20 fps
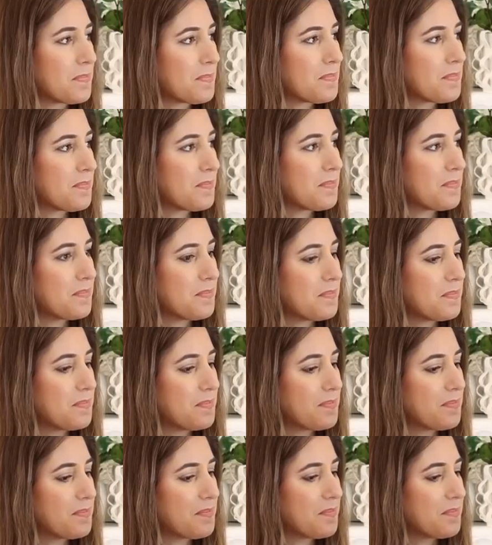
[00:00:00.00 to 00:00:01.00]

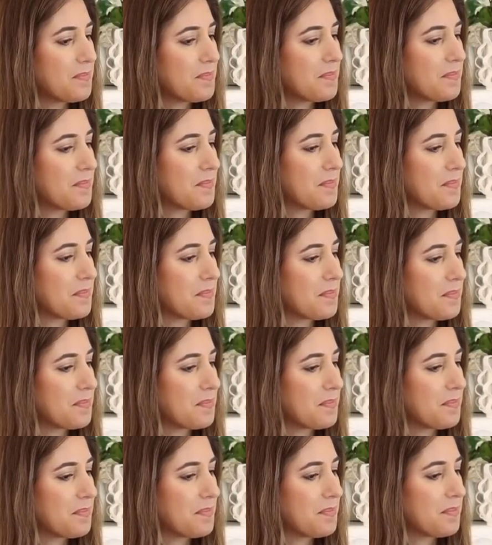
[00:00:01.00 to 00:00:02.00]

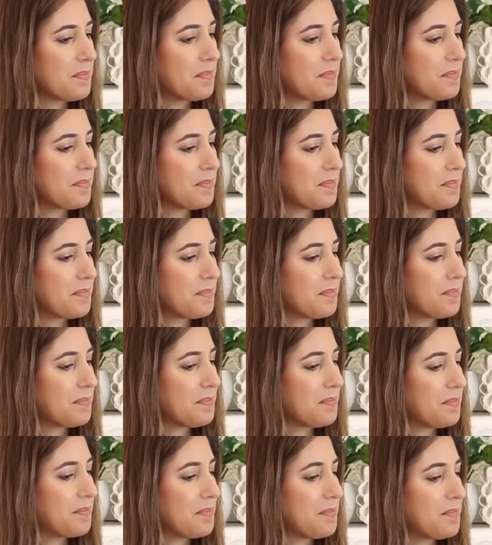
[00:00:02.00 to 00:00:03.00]

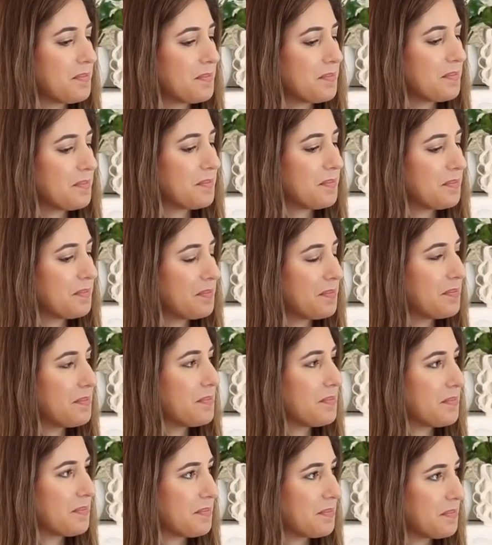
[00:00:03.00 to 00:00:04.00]

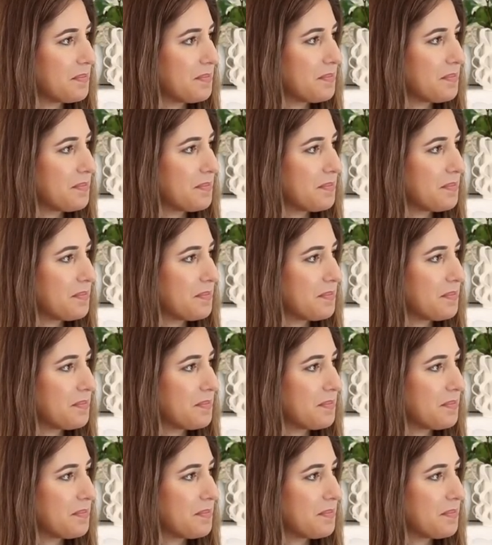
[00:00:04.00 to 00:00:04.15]
No words are spoken by the person on screen.